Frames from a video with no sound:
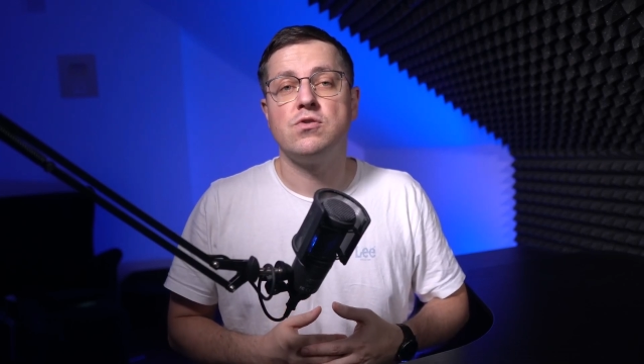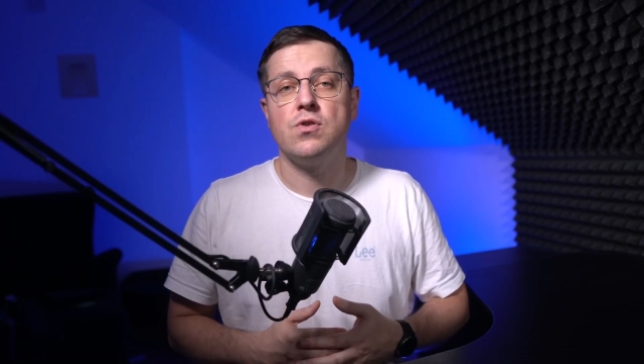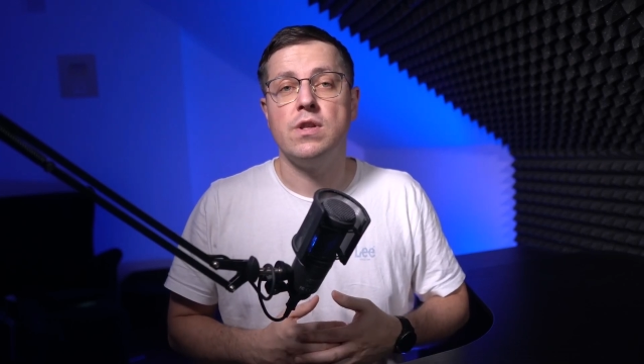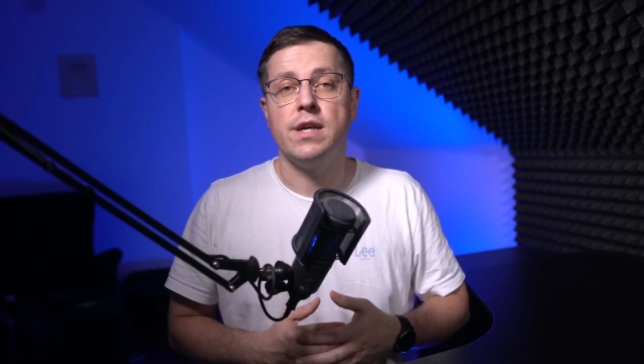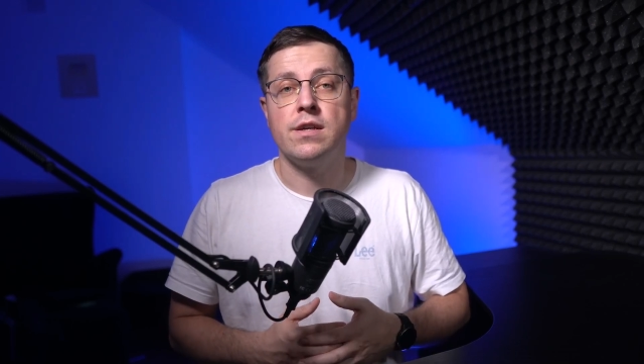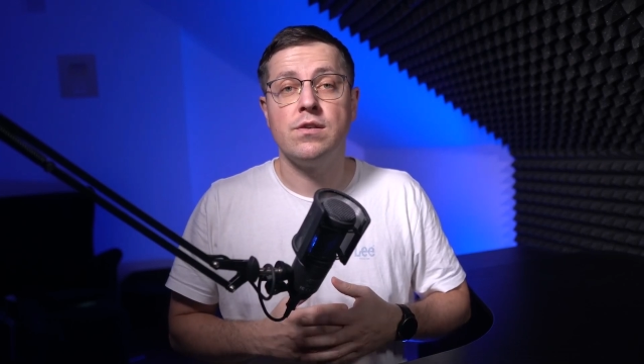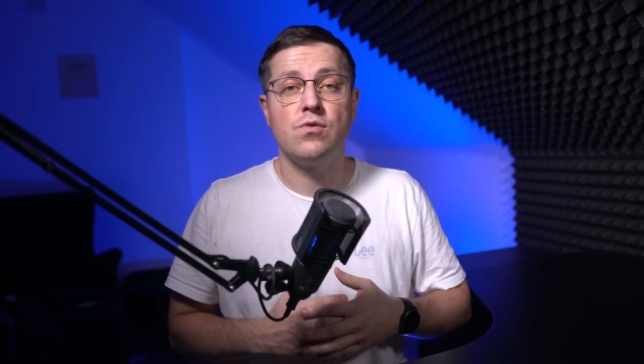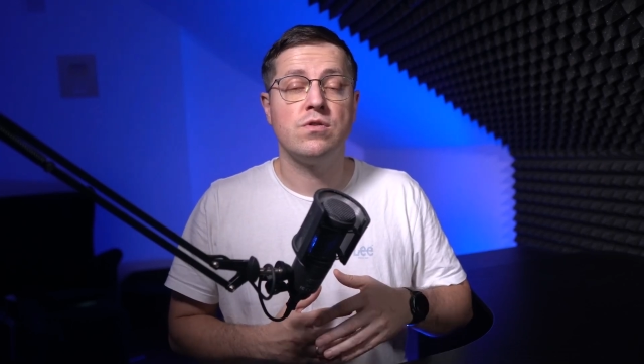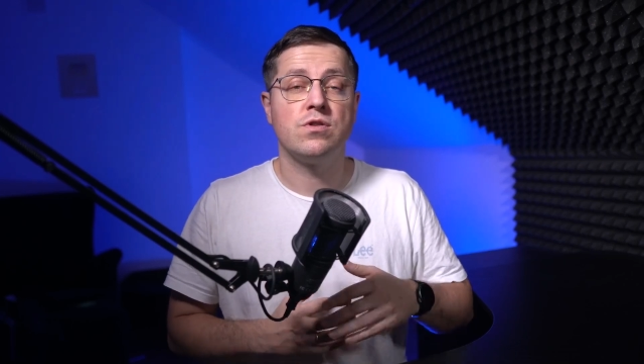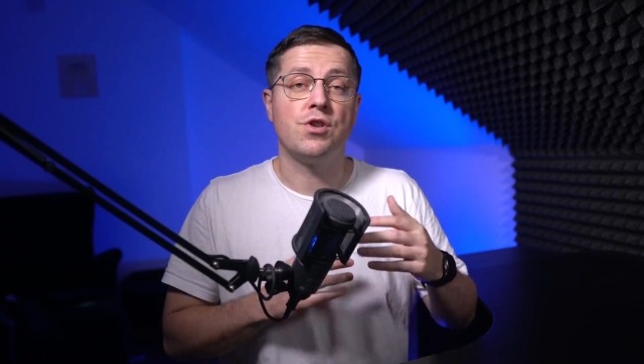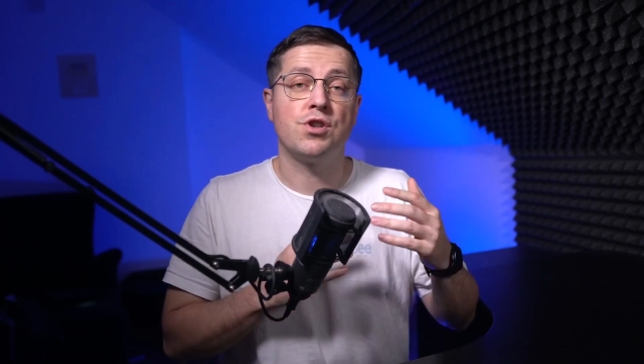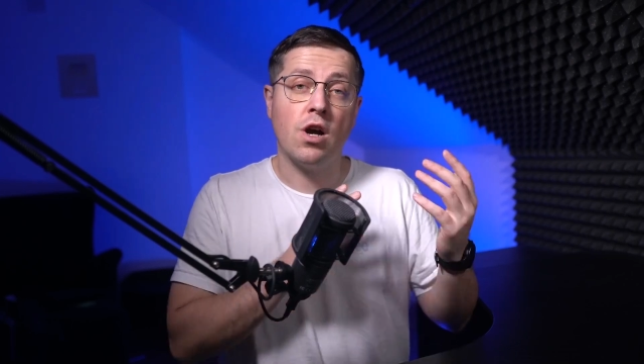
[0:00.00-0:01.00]
to link Google
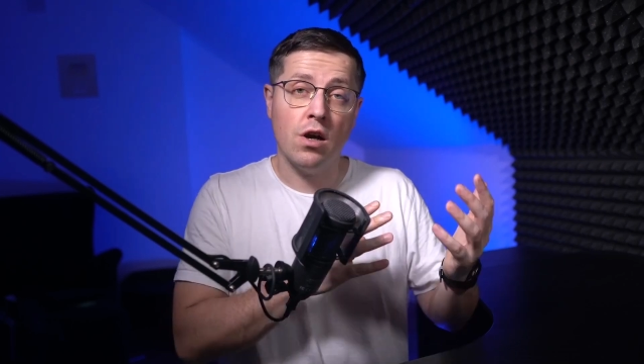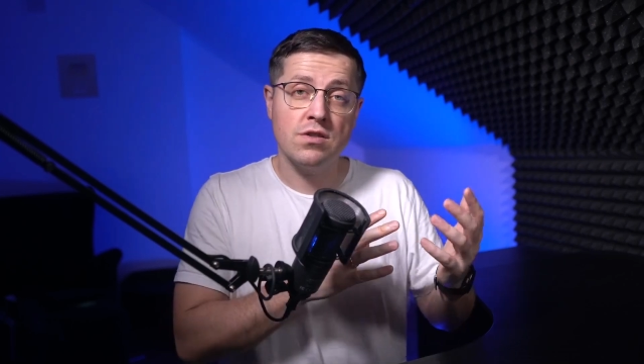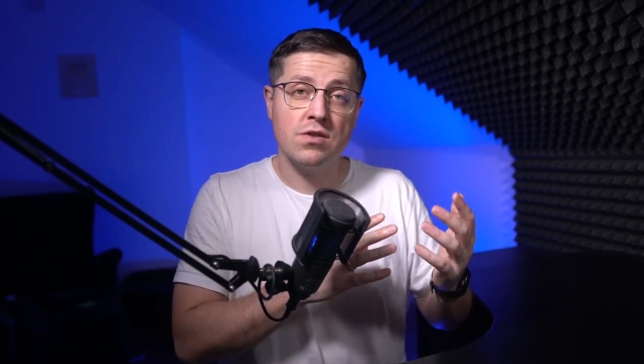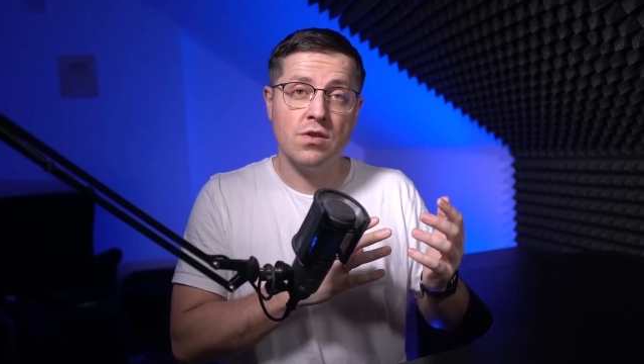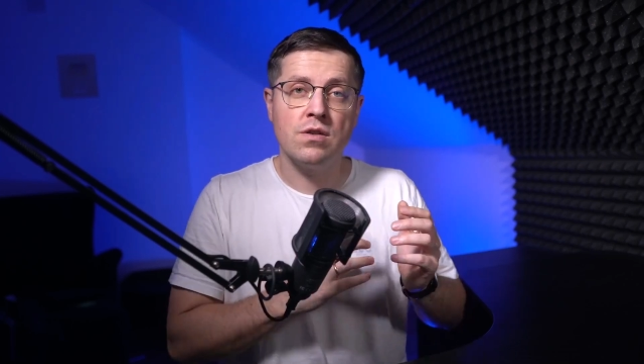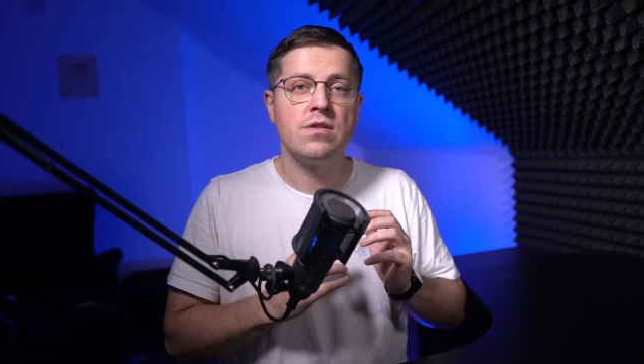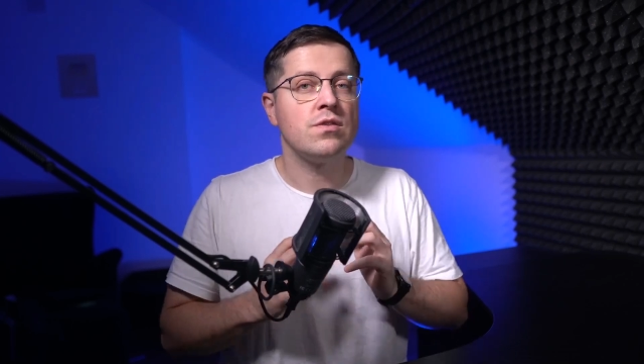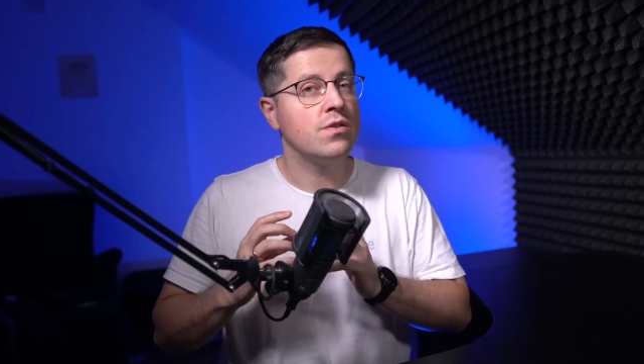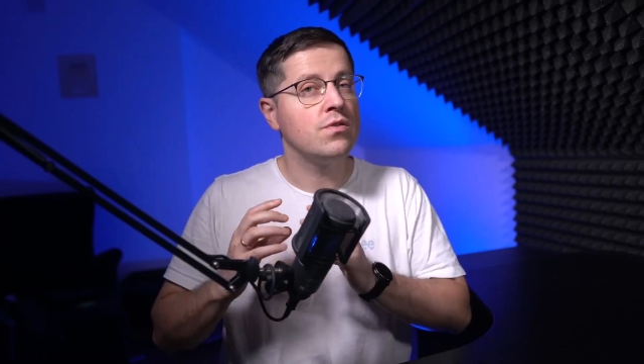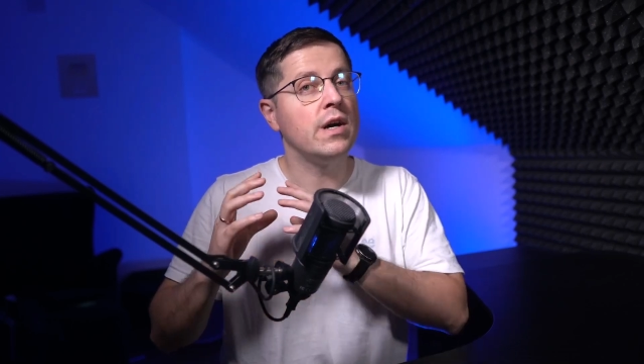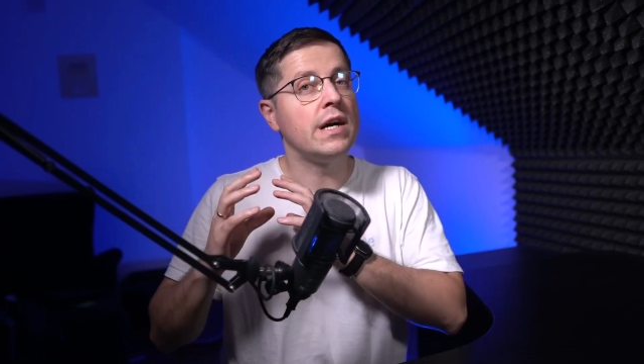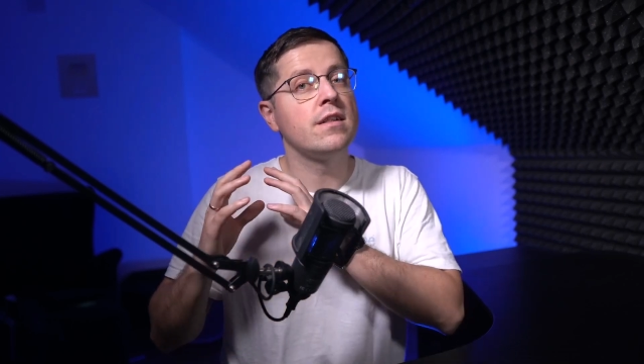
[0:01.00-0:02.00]
Search Console to
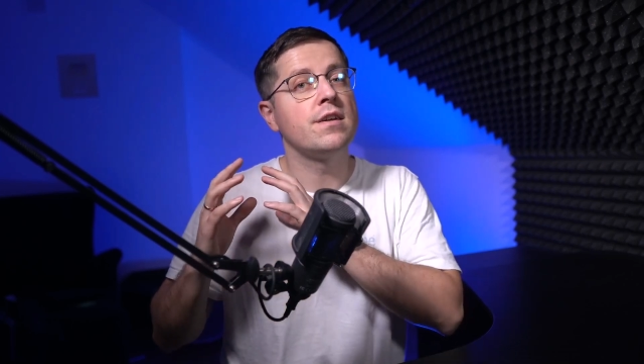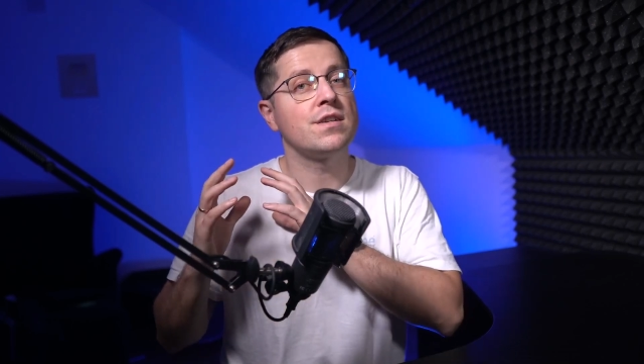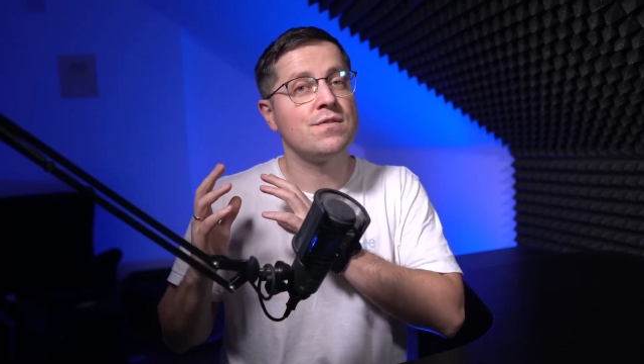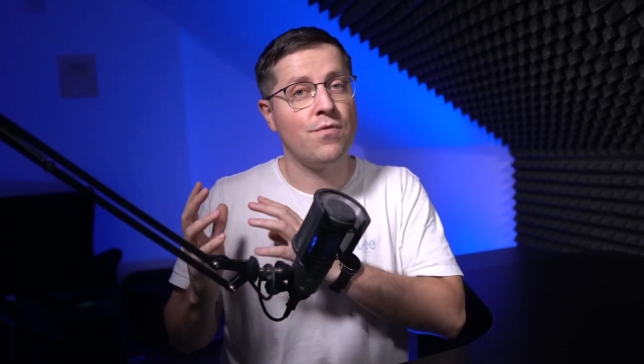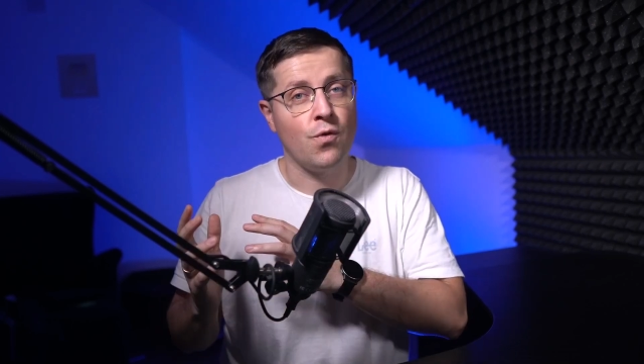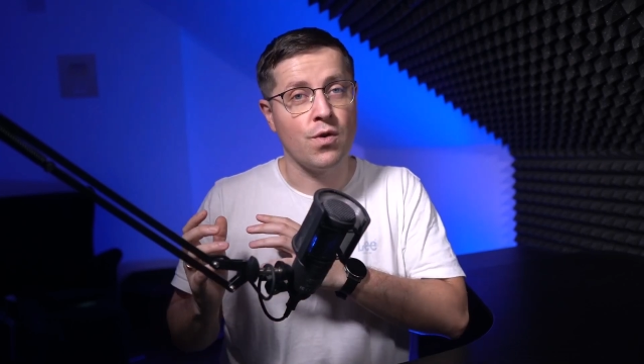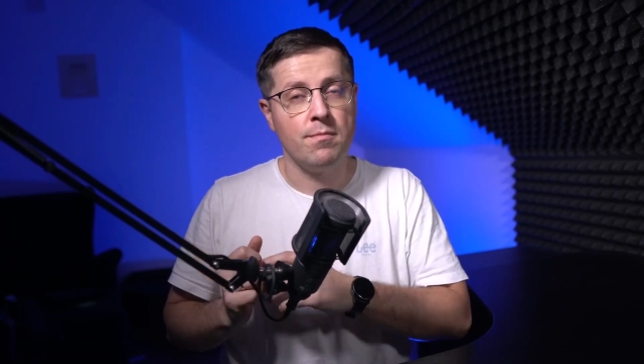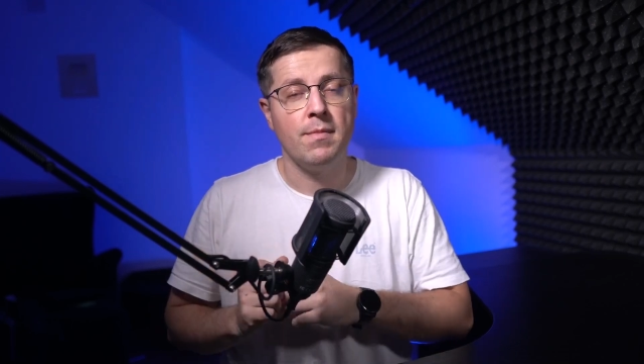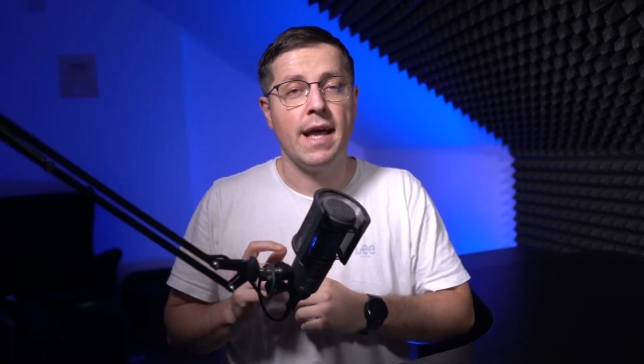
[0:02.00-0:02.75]
Google Analytics 4